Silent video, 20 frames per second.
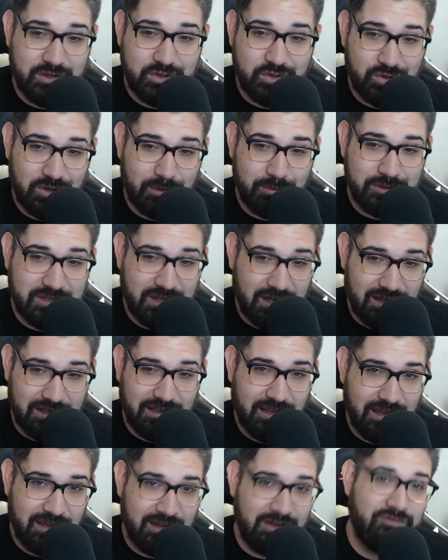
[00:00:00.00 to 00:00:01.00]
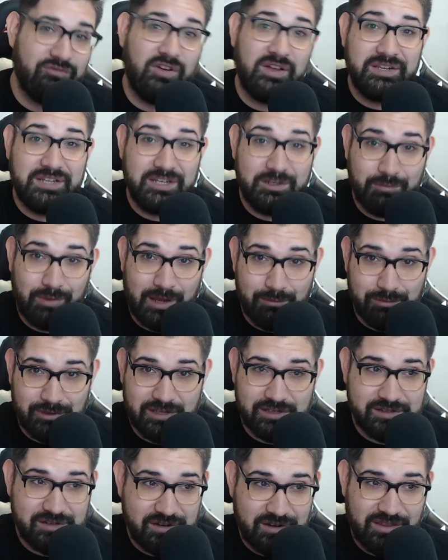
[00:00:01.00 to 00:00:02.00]
trip to L A funded by
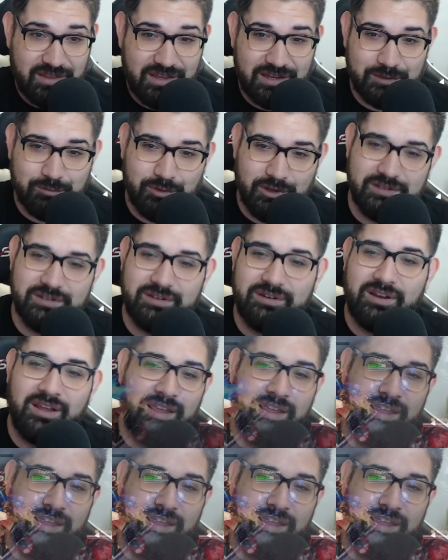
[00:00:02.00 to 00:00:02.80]
Blizzard, thanks Blizzard.